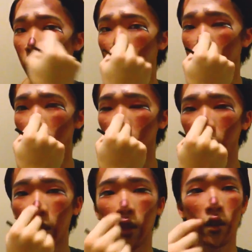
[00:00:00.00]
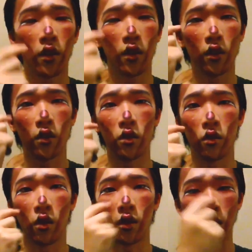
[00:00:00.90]
and just kind of like
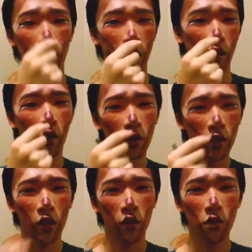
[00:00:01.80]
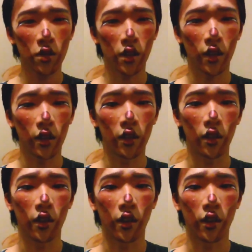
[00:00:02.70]
draw these like curlicues, and